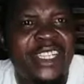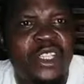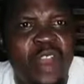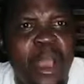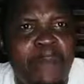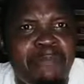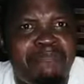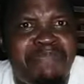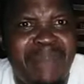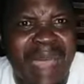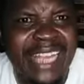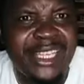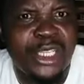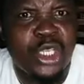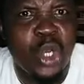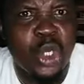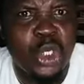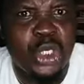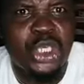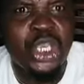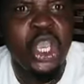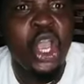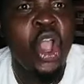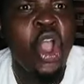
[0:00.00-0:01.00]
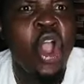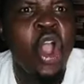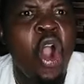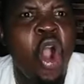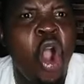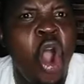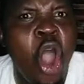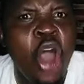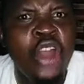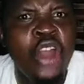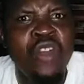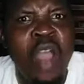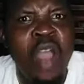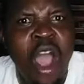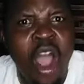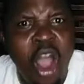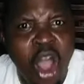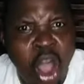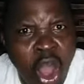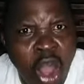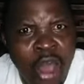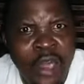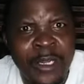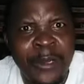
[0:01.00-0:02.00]
your battles on your
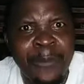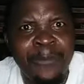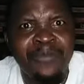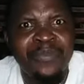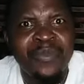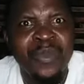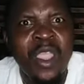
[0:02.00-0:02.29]
own